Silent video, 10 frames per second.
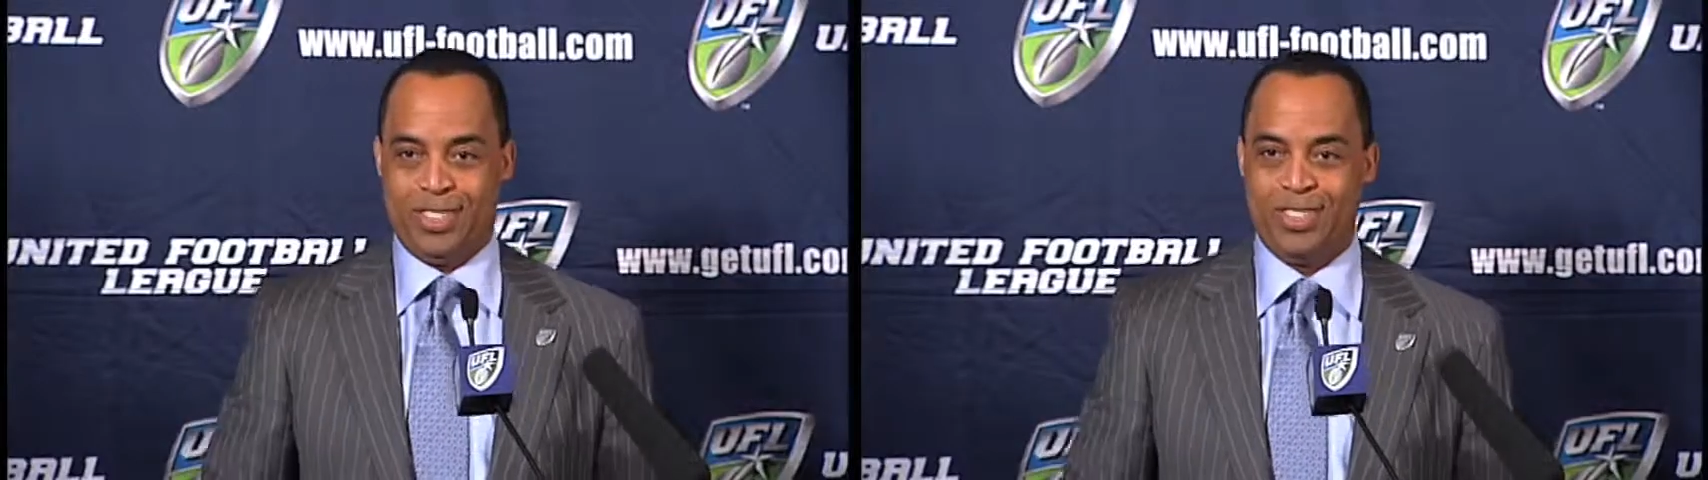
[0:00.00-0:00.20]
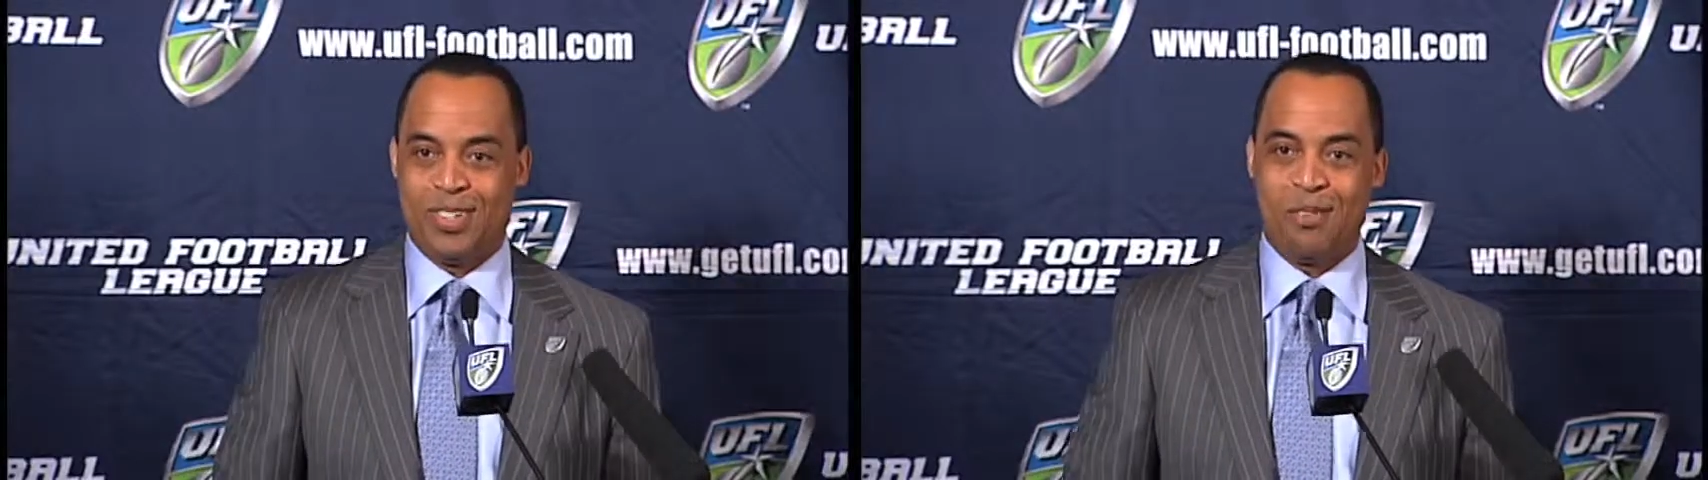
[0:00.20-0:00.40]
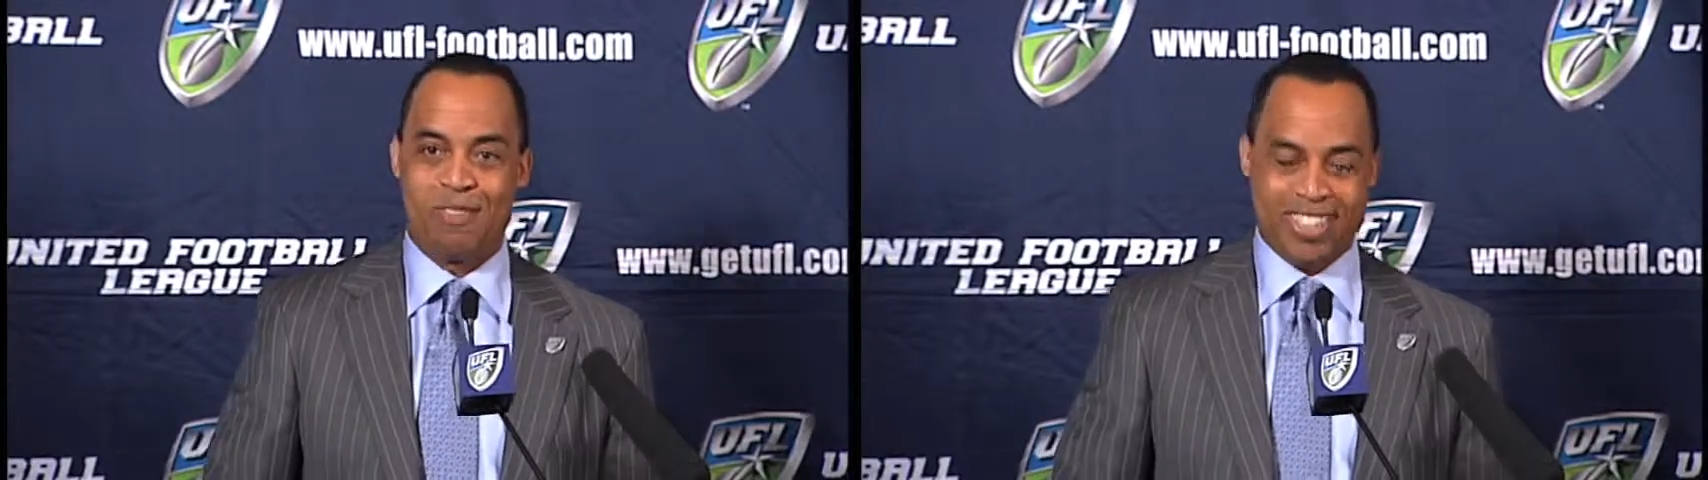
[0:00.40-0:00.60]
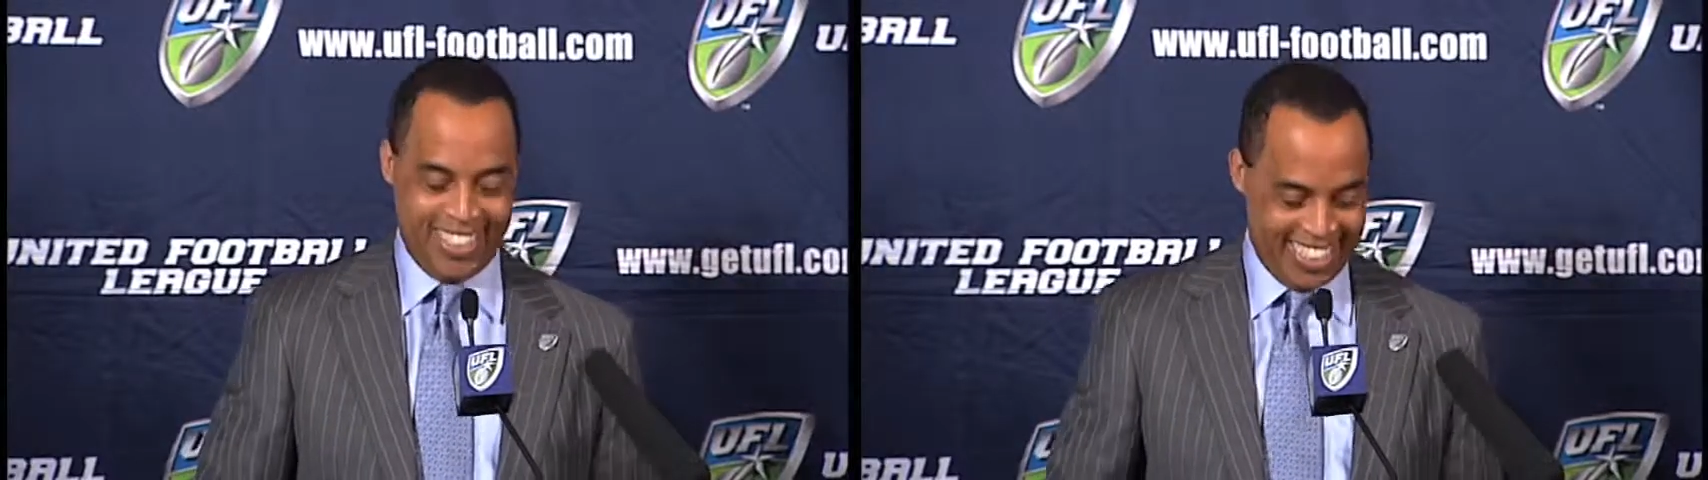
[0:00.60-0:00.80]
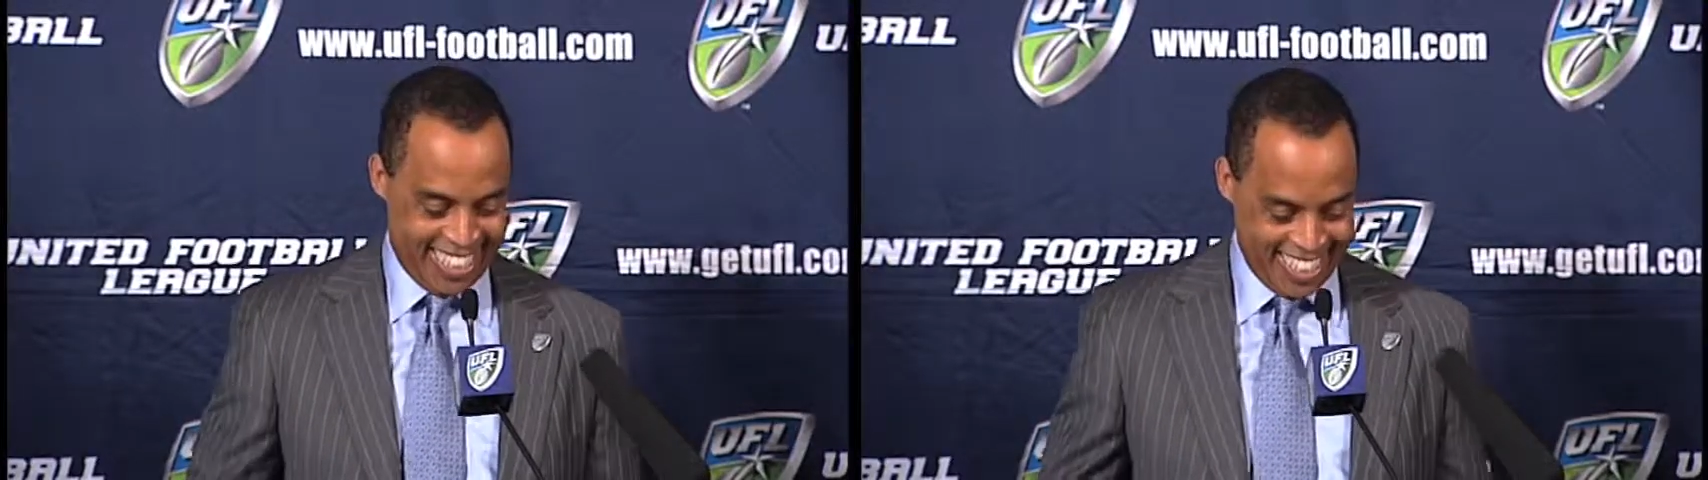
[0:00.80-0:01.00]
So
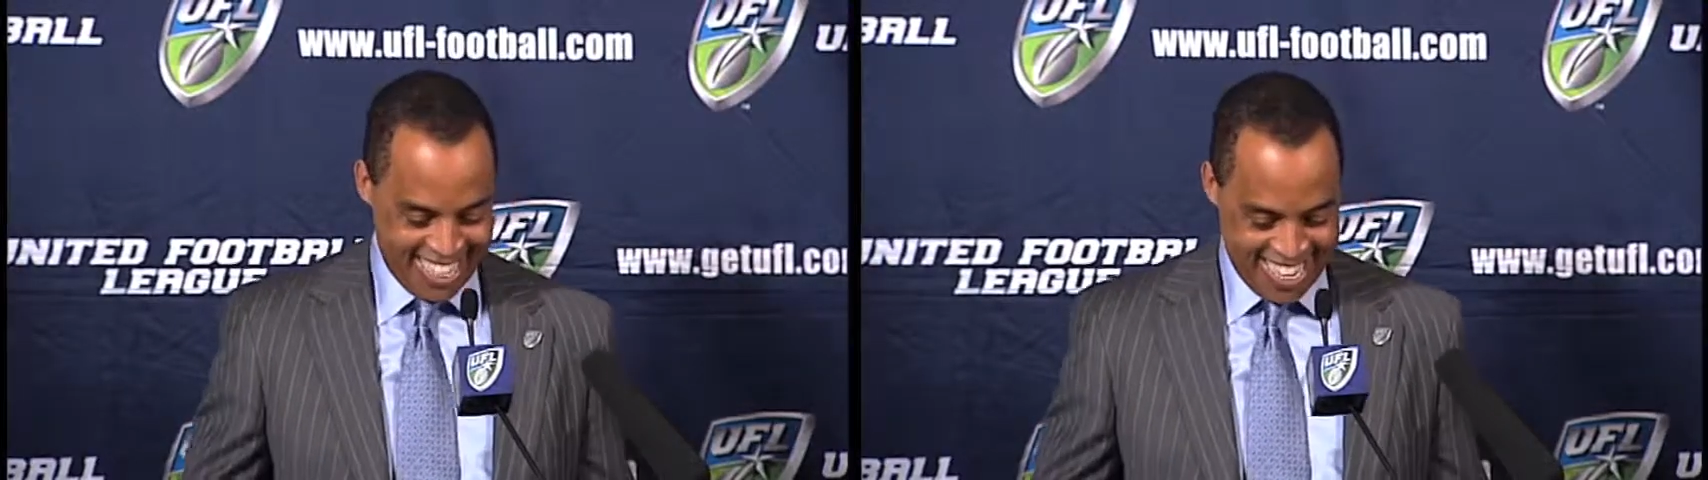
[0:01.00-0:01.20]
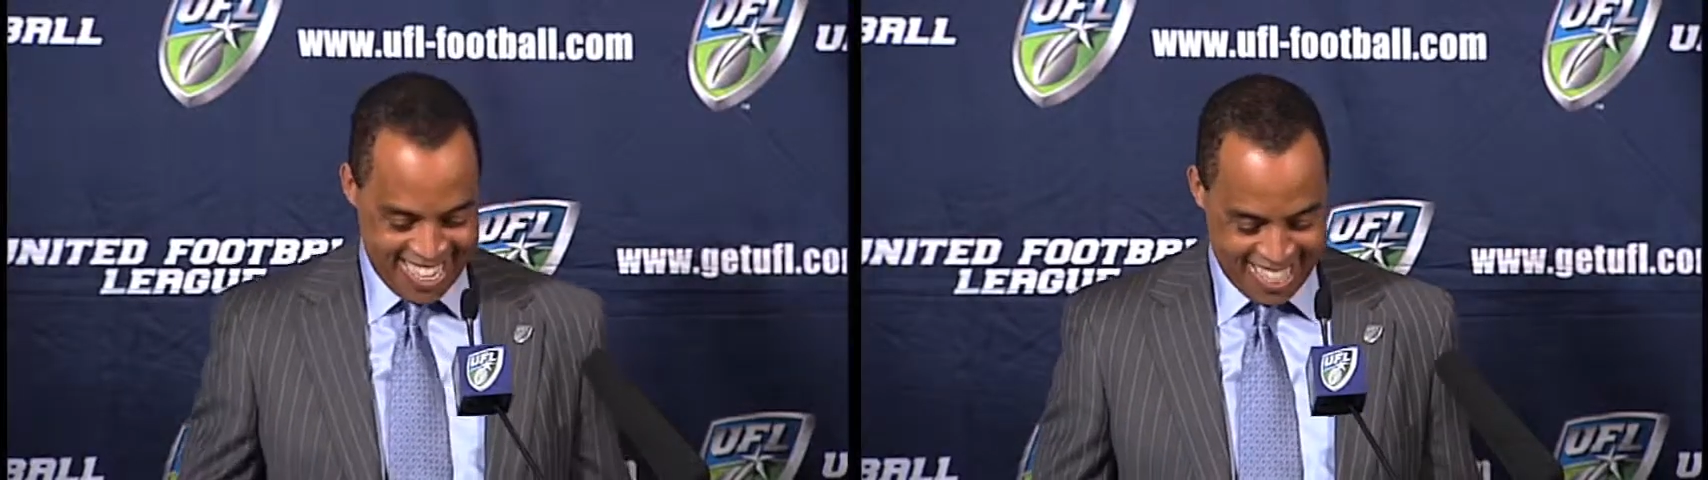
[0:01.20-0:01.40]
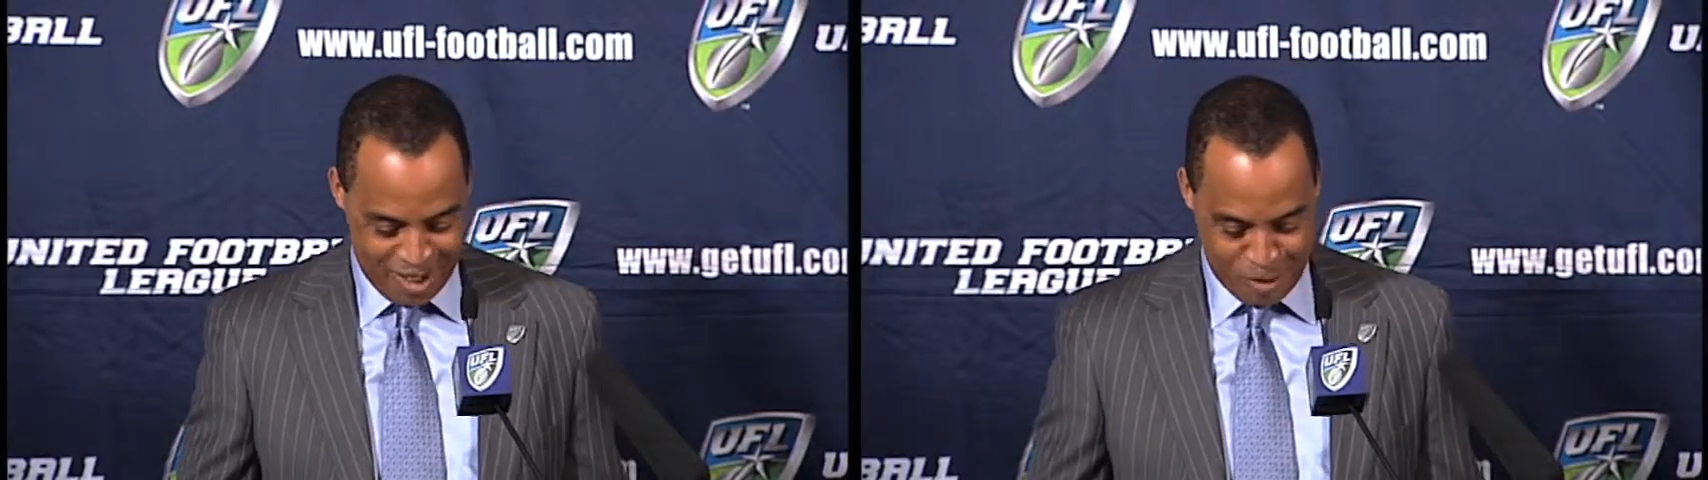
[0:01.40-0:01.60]
hopefully that